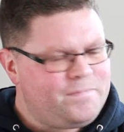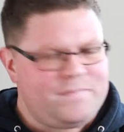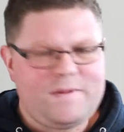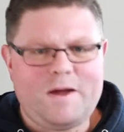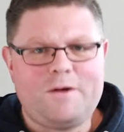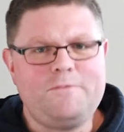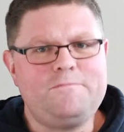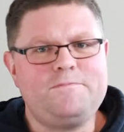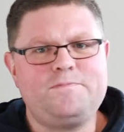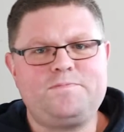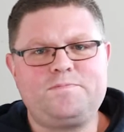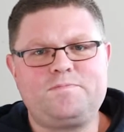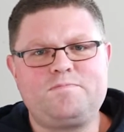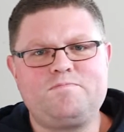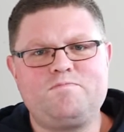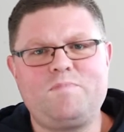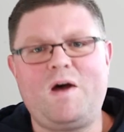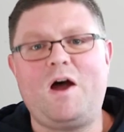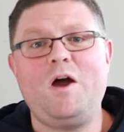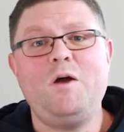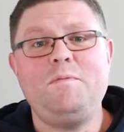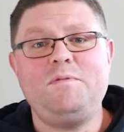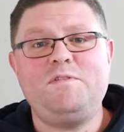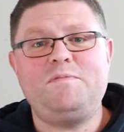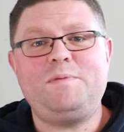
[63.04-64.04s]
No,
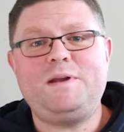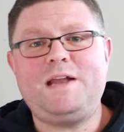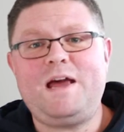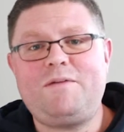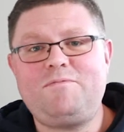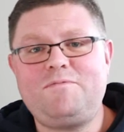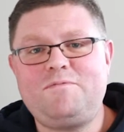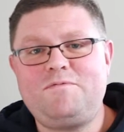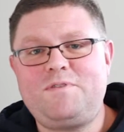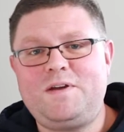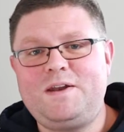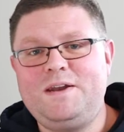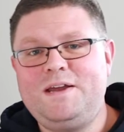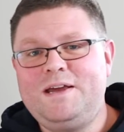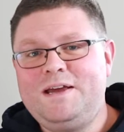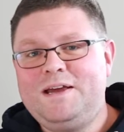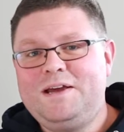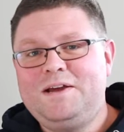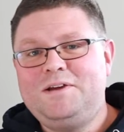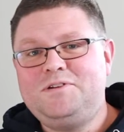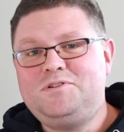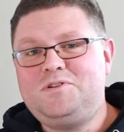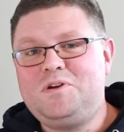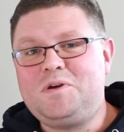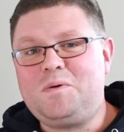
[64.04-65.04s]
but I hope you've been having fun
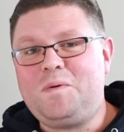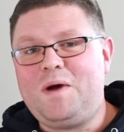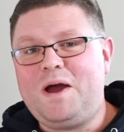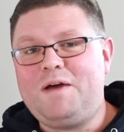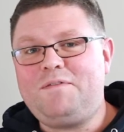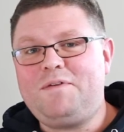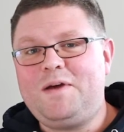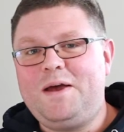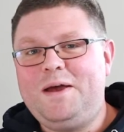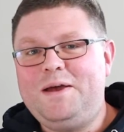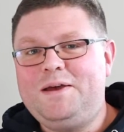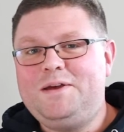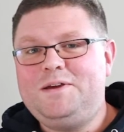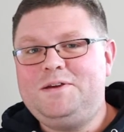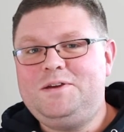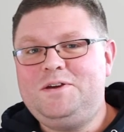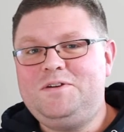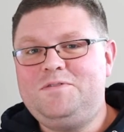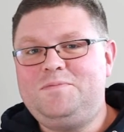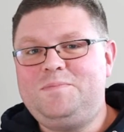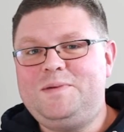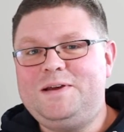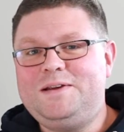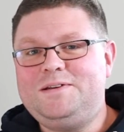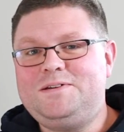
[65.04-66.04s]
doing whatever
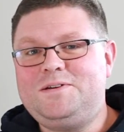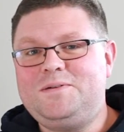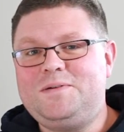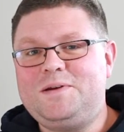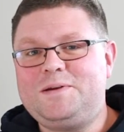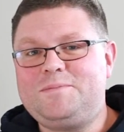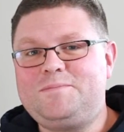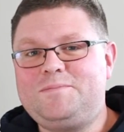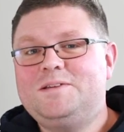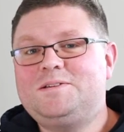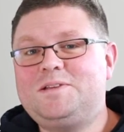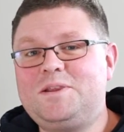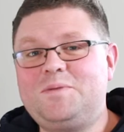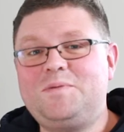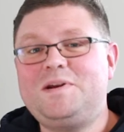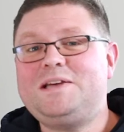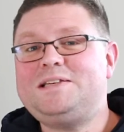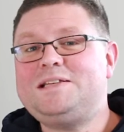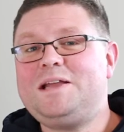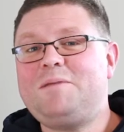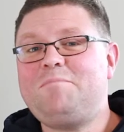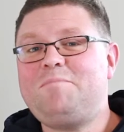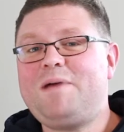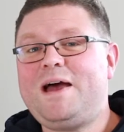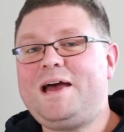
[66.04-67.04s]
you've been doing. So the
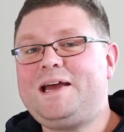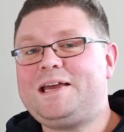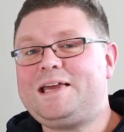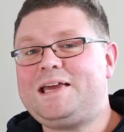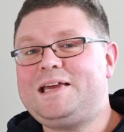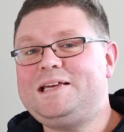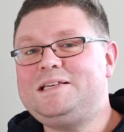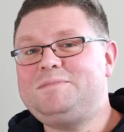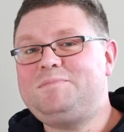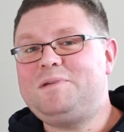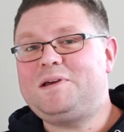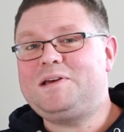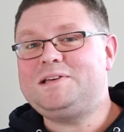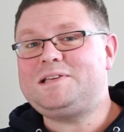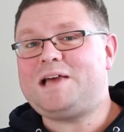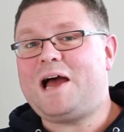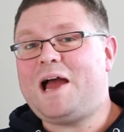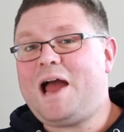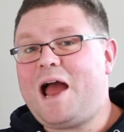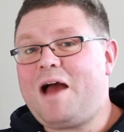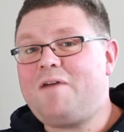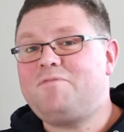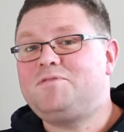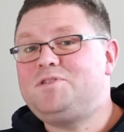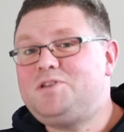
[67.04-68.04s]
reason I'm back is because I
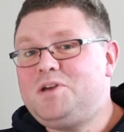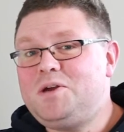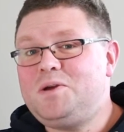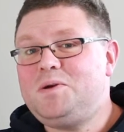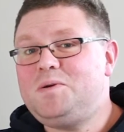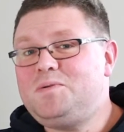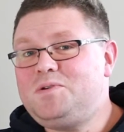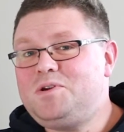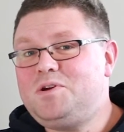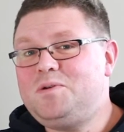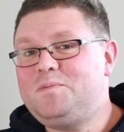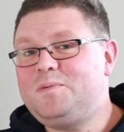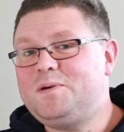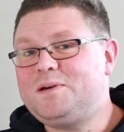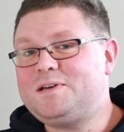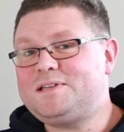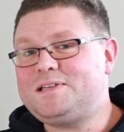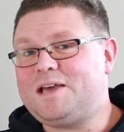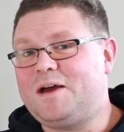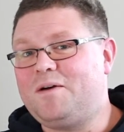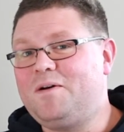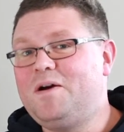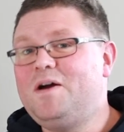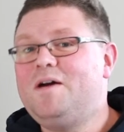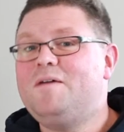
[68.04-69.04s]
have two new
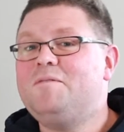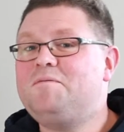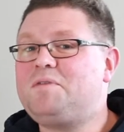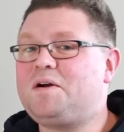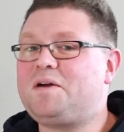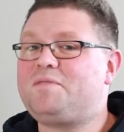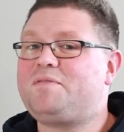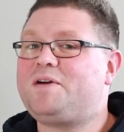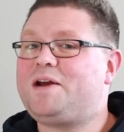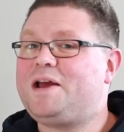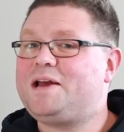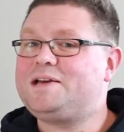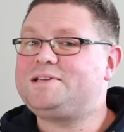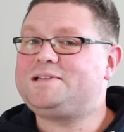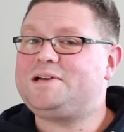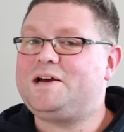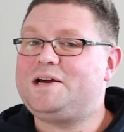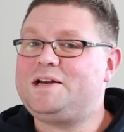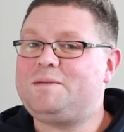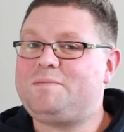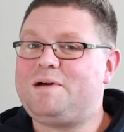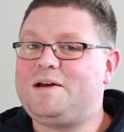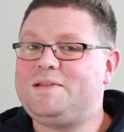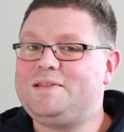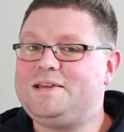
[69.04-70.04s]
books out. Very, very
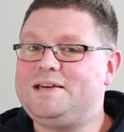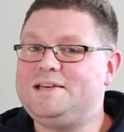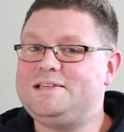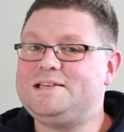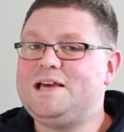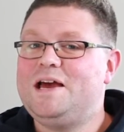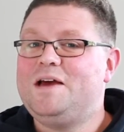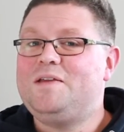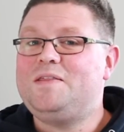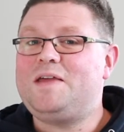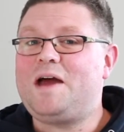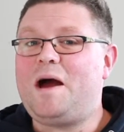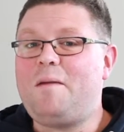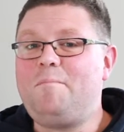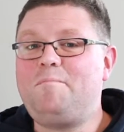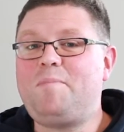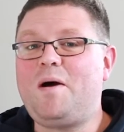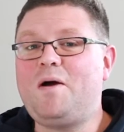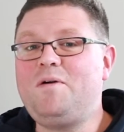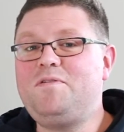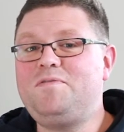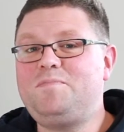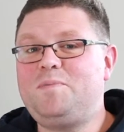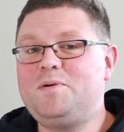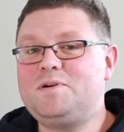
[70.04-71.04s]
excited about these. They are
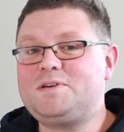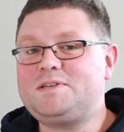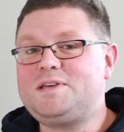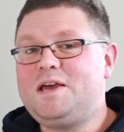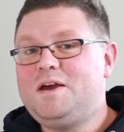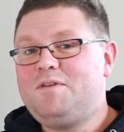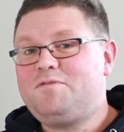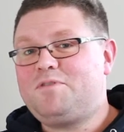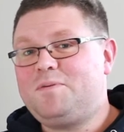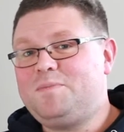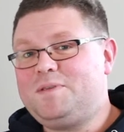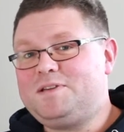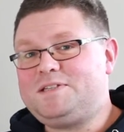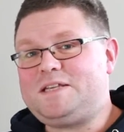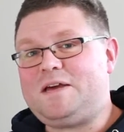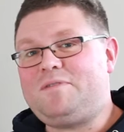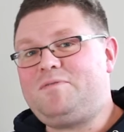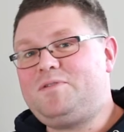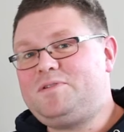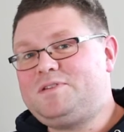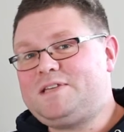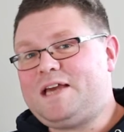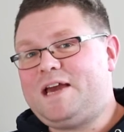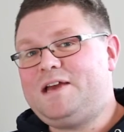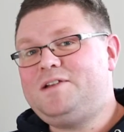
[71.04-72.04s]
both books from the
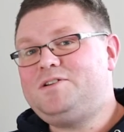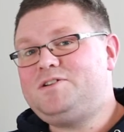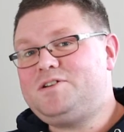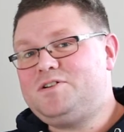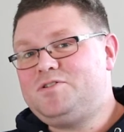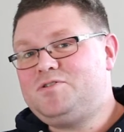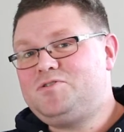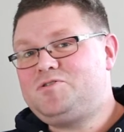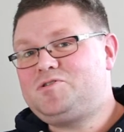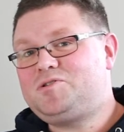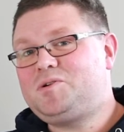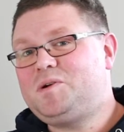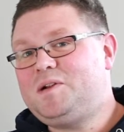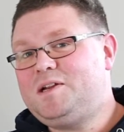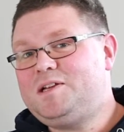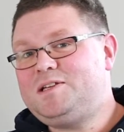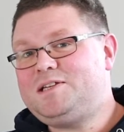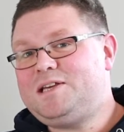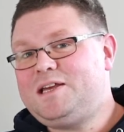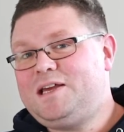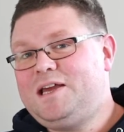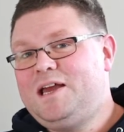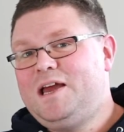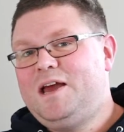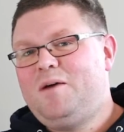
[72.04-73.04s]
Devil's Engine
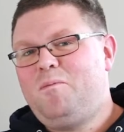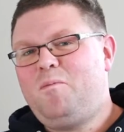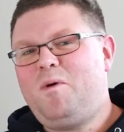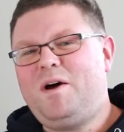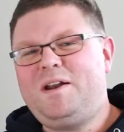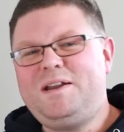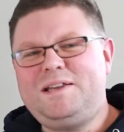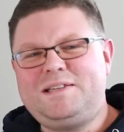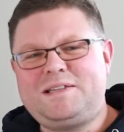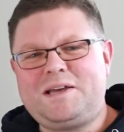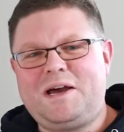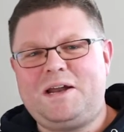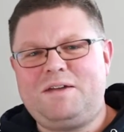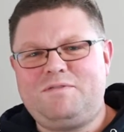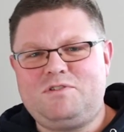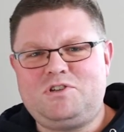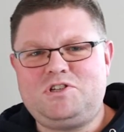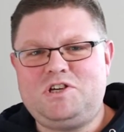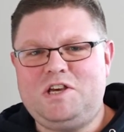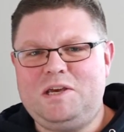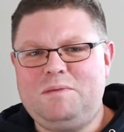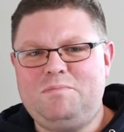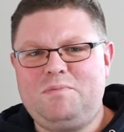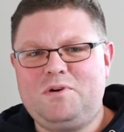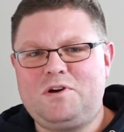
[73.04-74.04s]
trilogy. One is kind of a
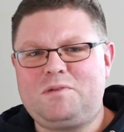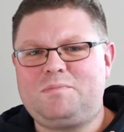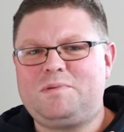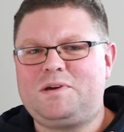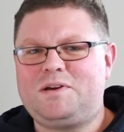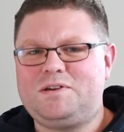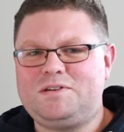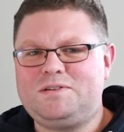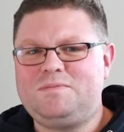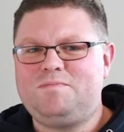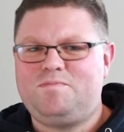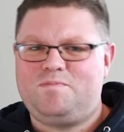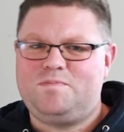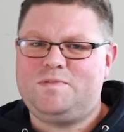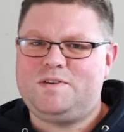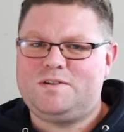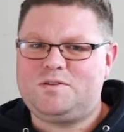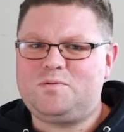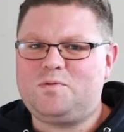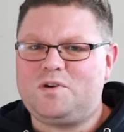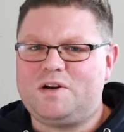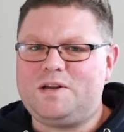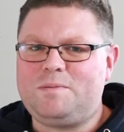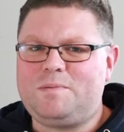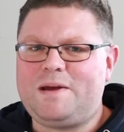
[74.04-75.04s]
cheap book because
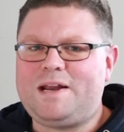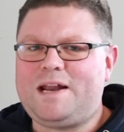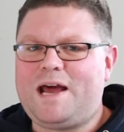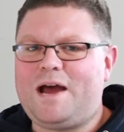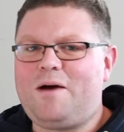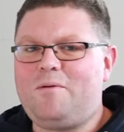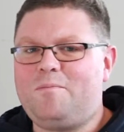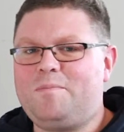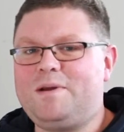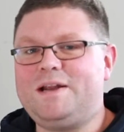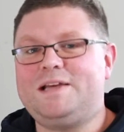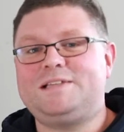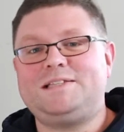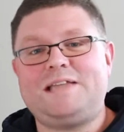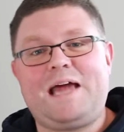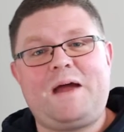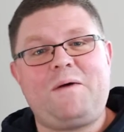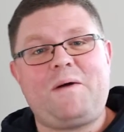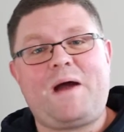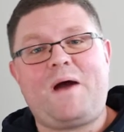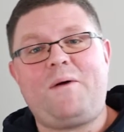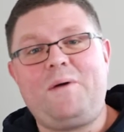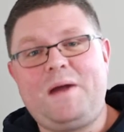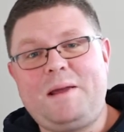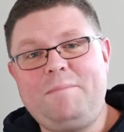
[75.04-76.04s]
it's already been out, but it's
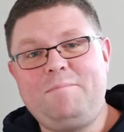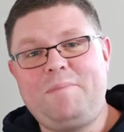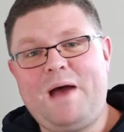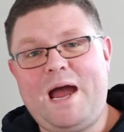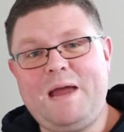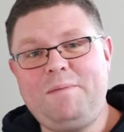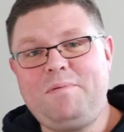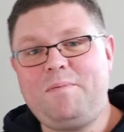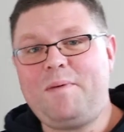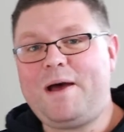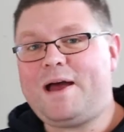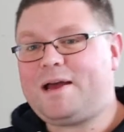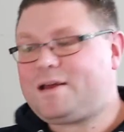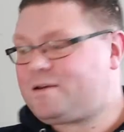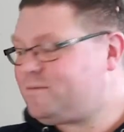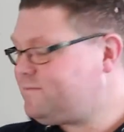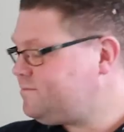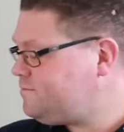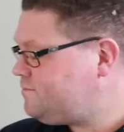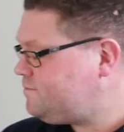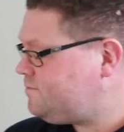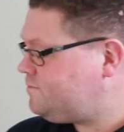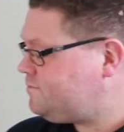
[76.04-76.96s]
now out in paperback.